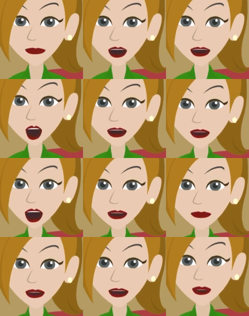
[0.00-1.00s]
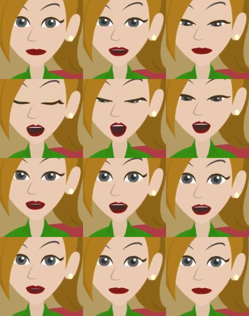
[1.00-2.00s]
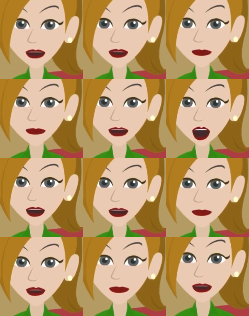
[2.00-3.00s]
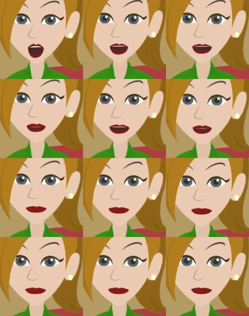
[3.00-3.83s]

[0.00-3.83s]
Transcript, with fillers: are vibrationally compatible with the thought that you started with.